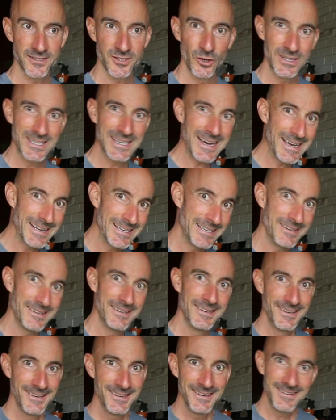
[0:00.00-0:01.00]
So it kind of
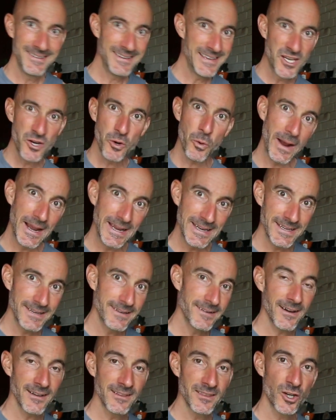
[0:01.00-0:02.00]

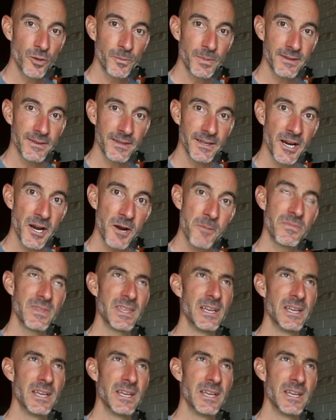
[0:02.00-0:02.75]
equated a little bit there.